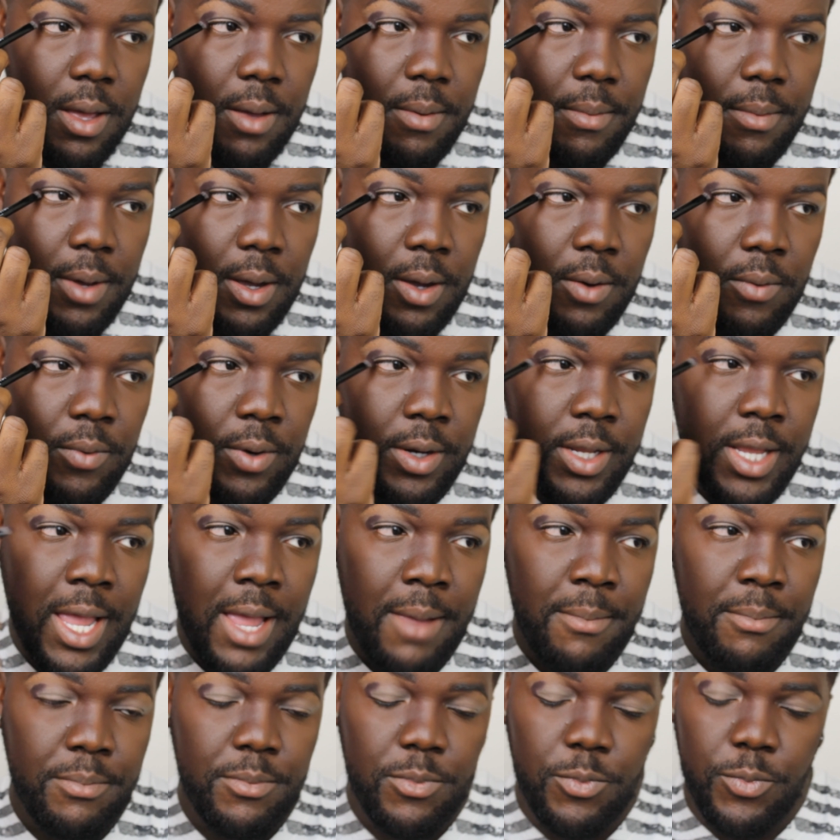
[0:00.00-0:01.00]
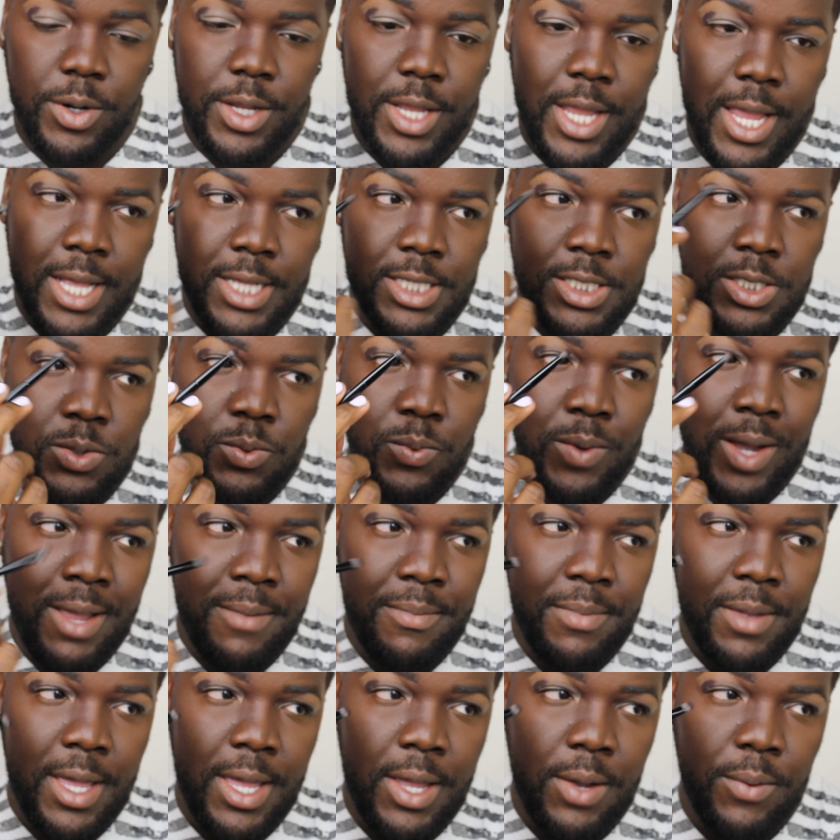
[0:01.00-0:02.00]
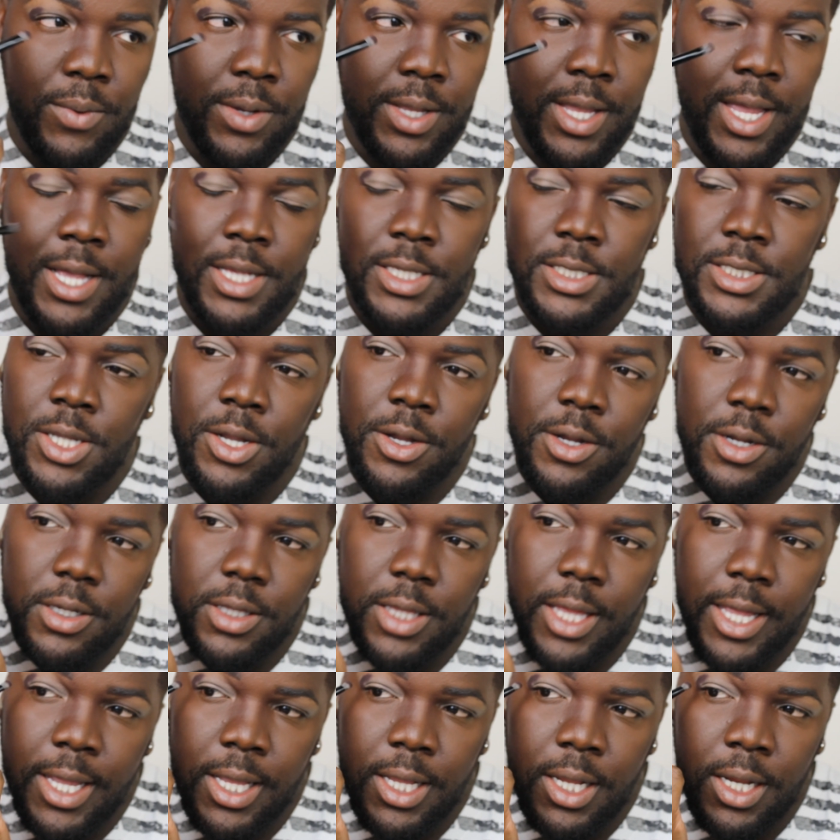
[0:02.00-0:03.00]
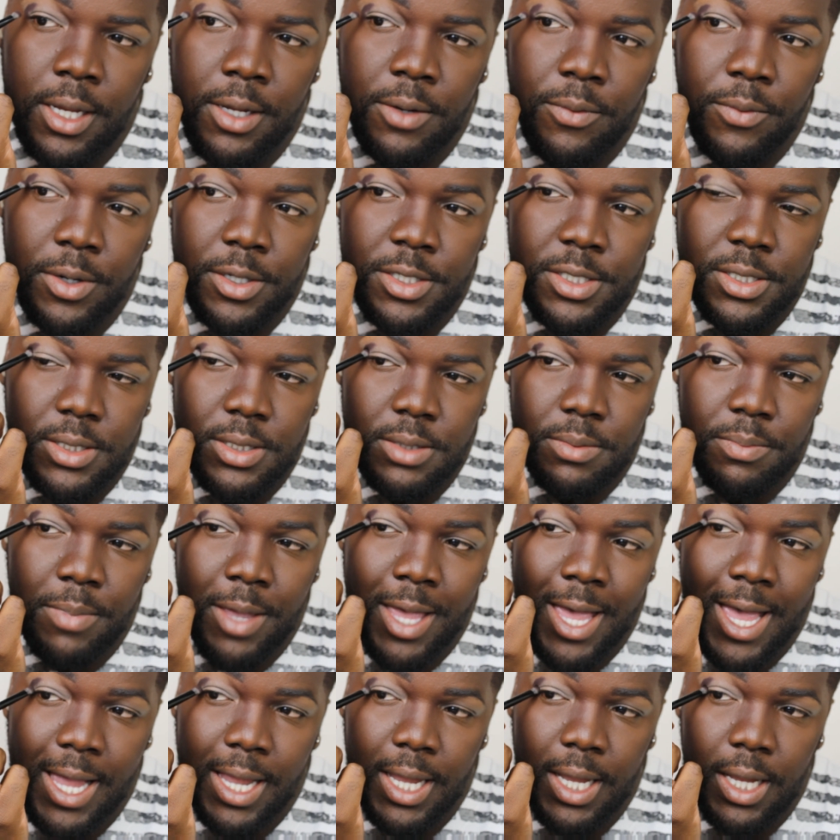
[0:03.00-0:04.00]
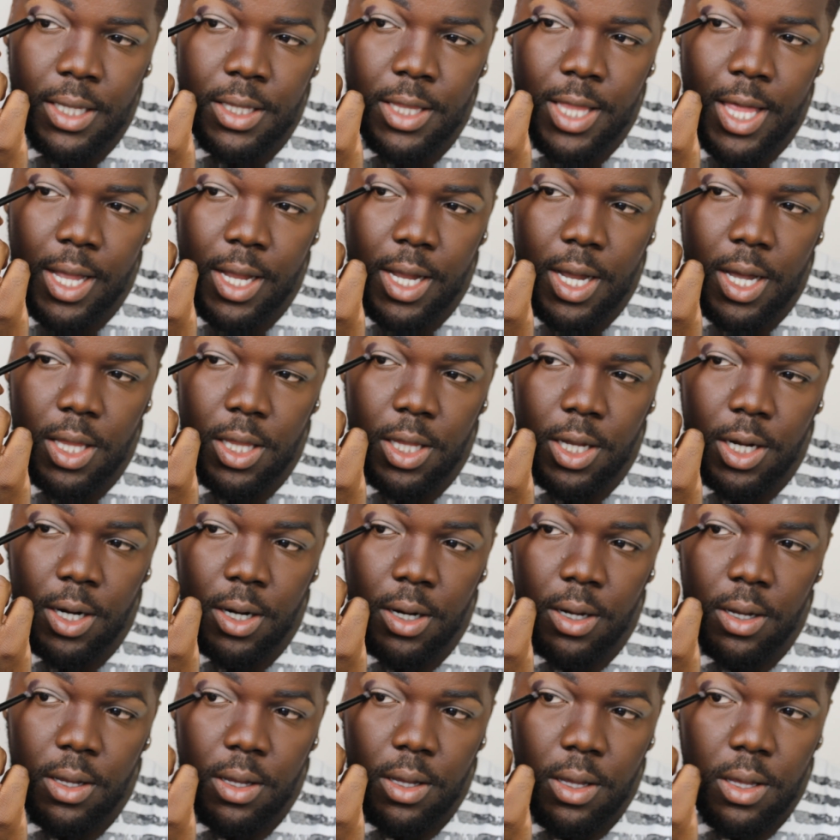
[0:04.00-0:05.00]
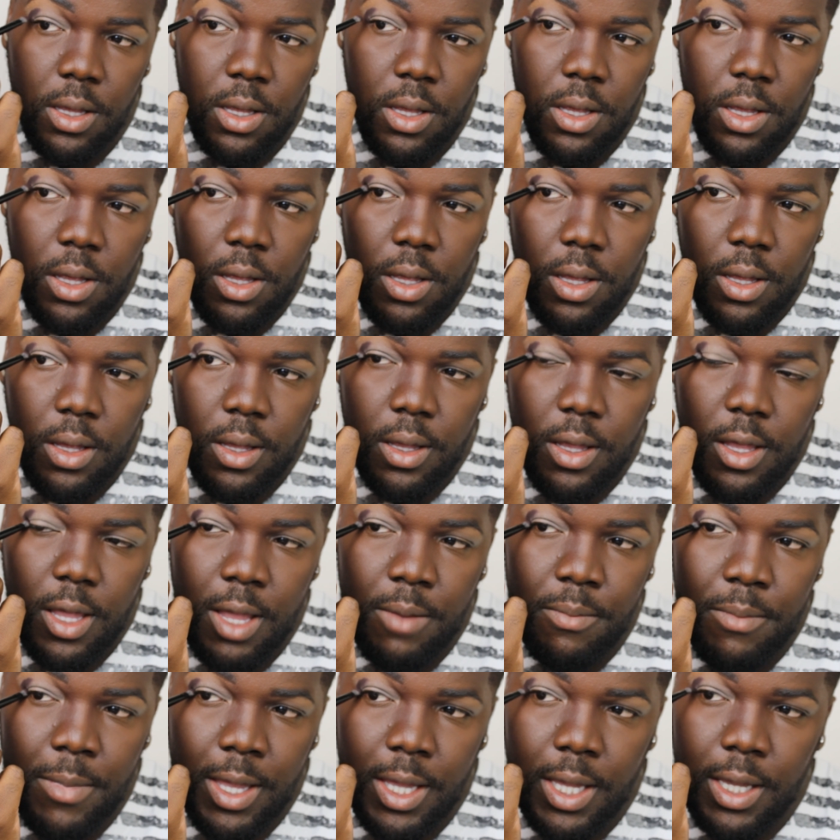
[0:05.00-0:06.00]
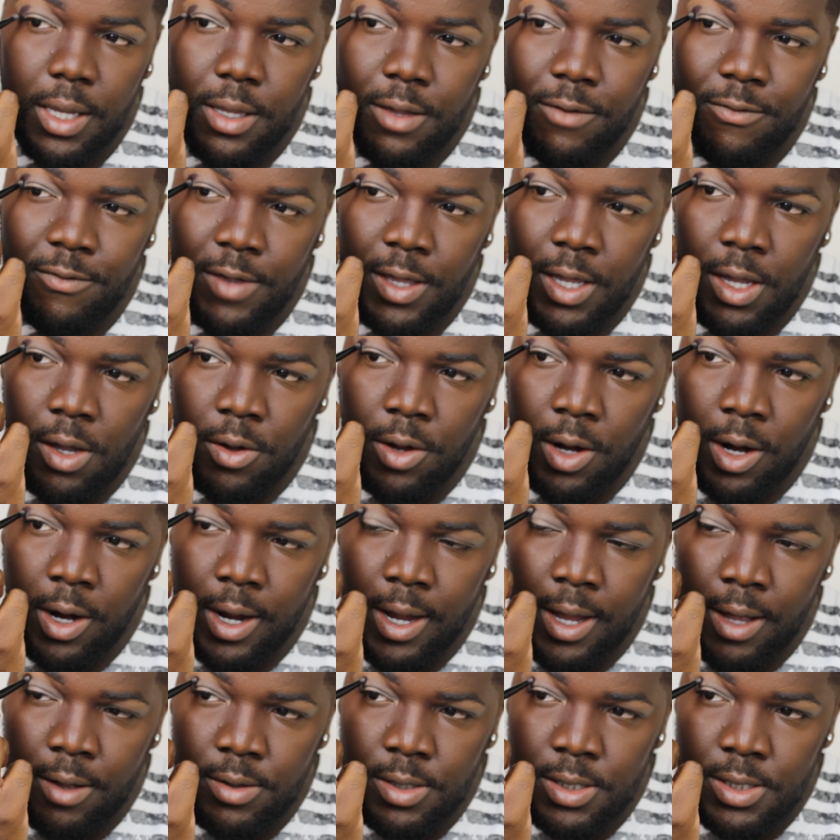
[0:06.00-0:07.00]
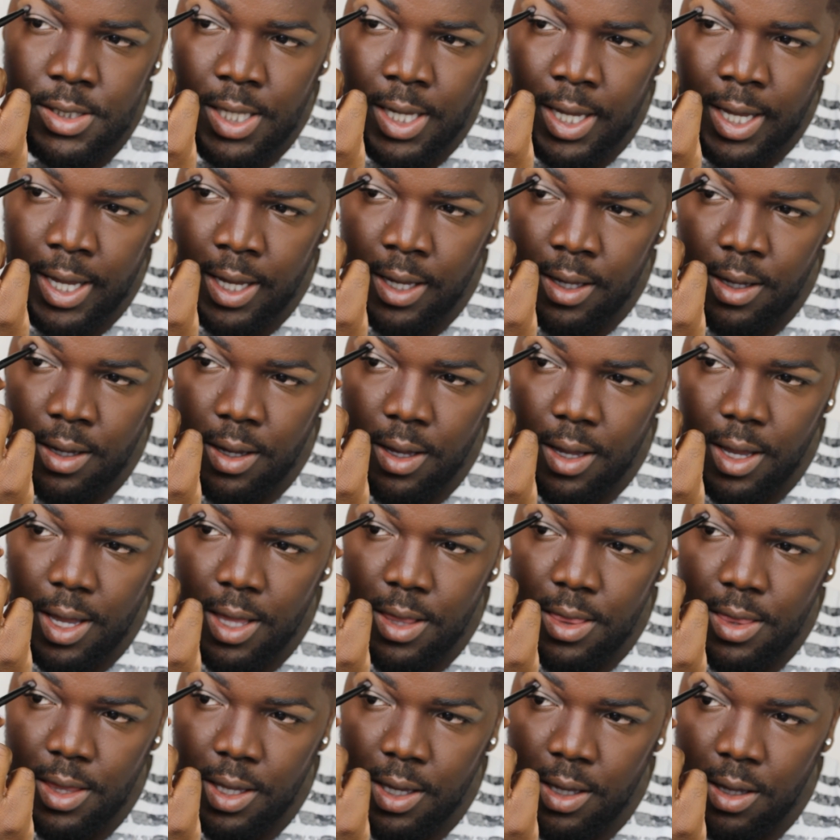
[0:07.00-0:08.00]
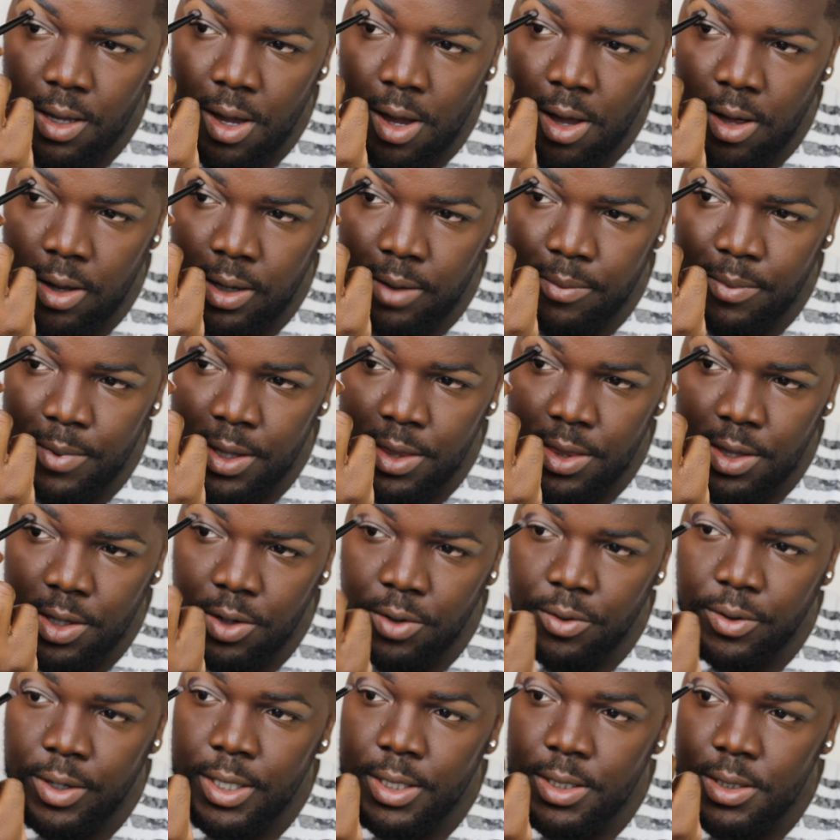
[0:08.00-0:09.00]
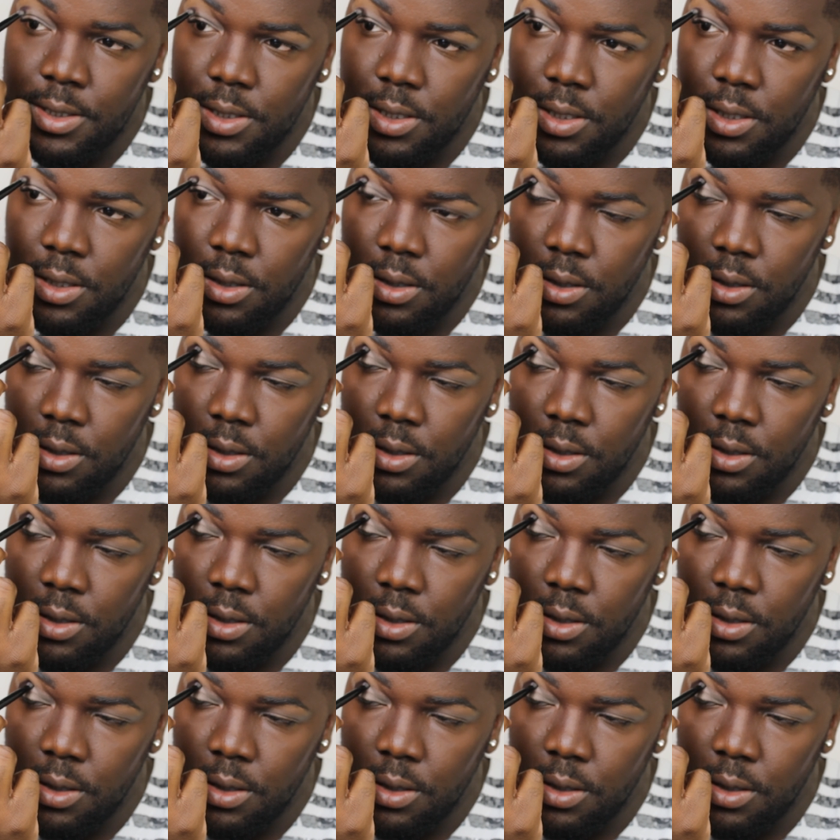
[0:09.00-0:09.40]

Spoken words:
but we're not swiping, we're not circulating. We're just packing that color and making a V on our outside, and then all up in the crease.